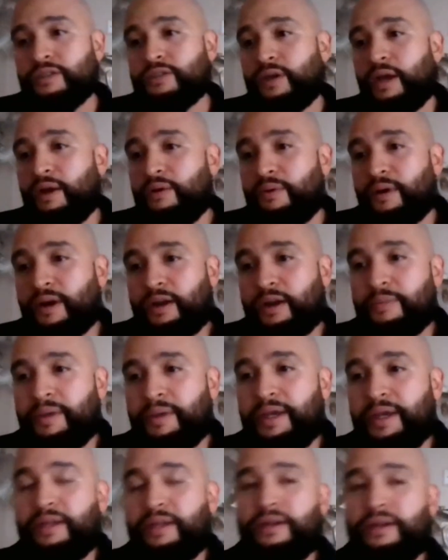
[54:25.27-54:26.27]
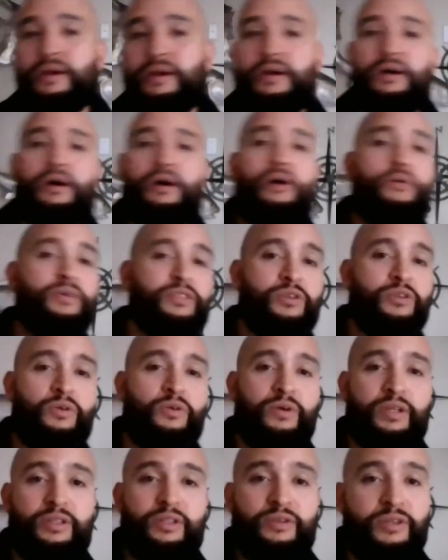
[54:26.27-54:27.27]
So I recommend always
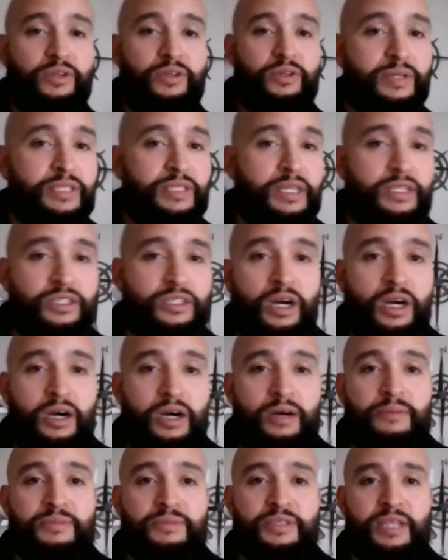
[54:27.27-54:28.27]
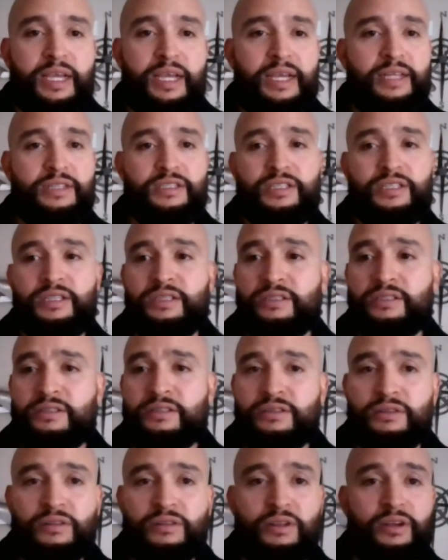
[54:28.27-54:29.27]
going to USA Jobs and
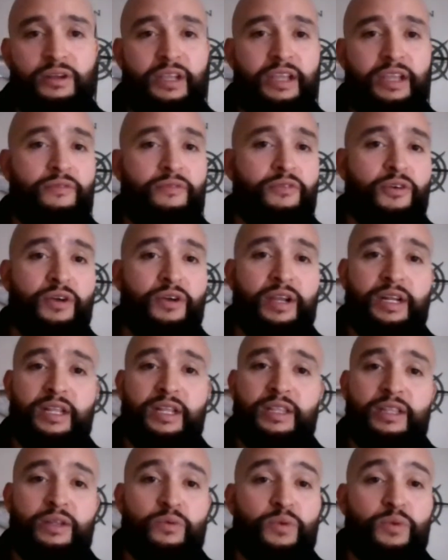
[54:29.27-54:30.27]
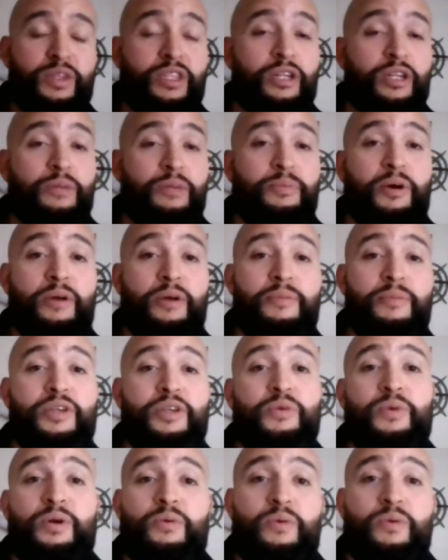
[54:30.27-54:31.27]
just looking for anything with the department
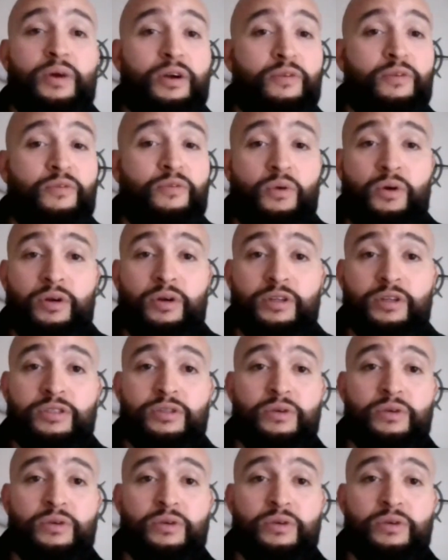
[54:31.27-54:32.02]
you want to work for.